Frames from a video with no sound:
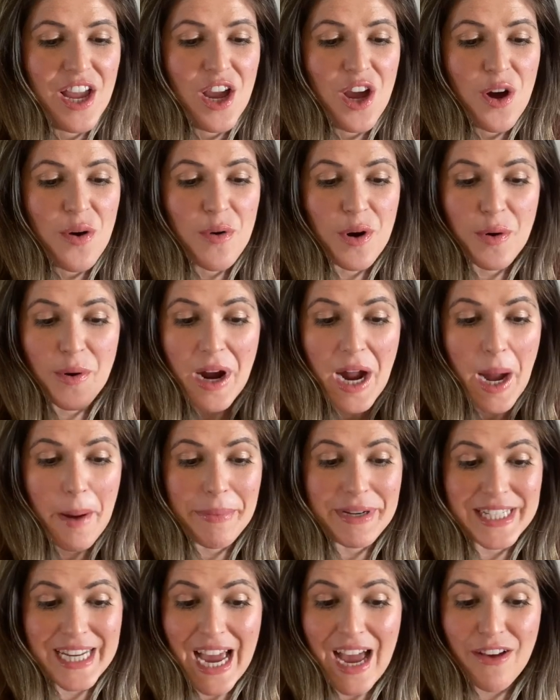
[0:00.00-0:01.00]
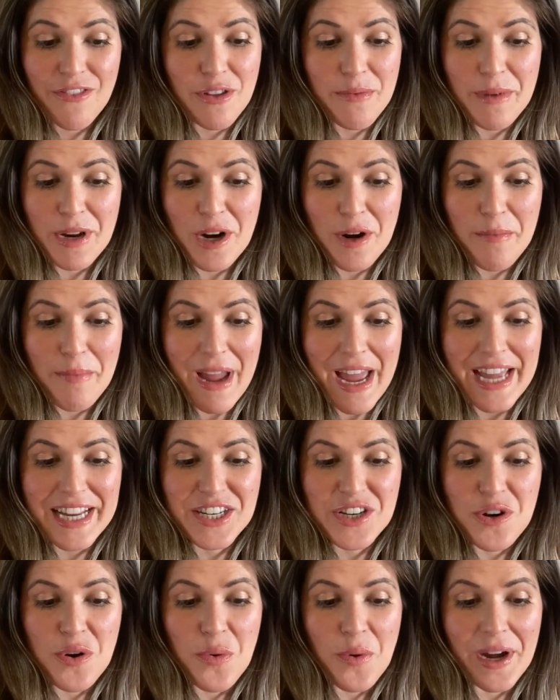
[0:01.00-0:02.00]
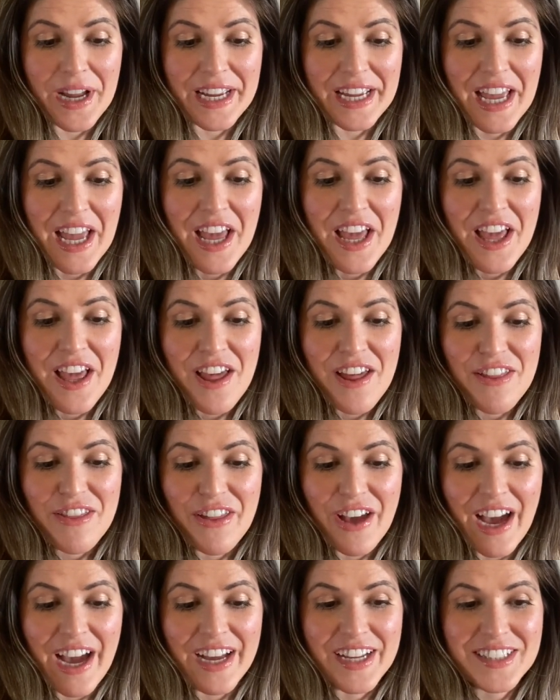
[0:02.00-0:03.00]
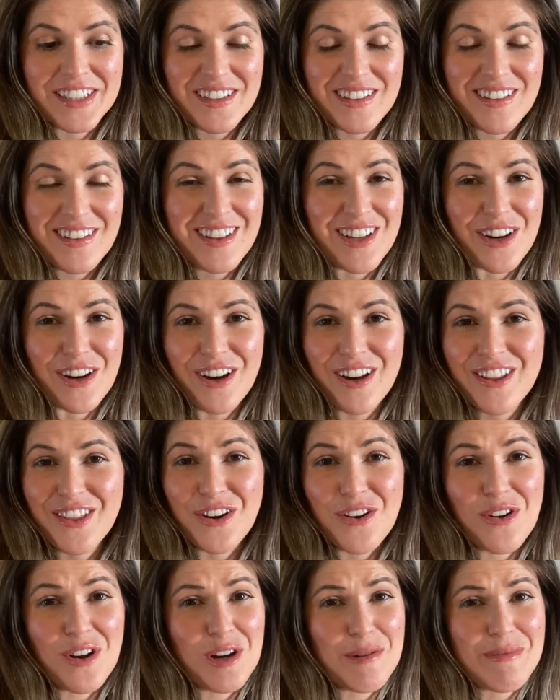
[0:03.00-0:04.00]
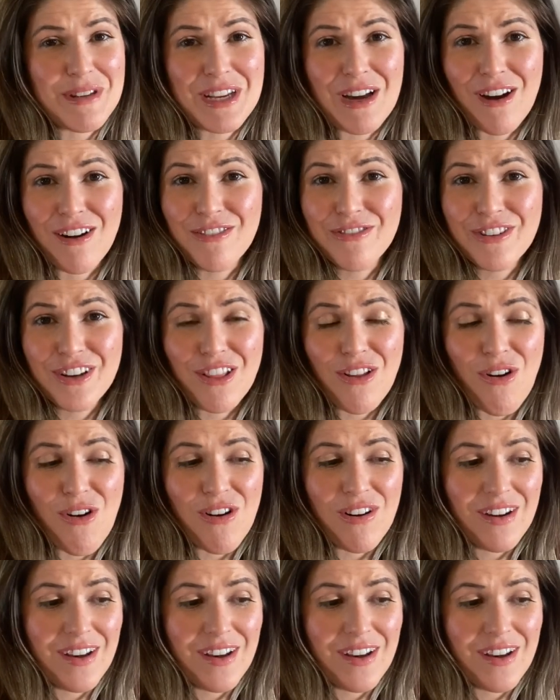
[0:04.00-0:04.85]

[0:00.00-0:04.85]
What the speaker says: we're quite happy to have them in our bed, knowing that they're not going to be young for long.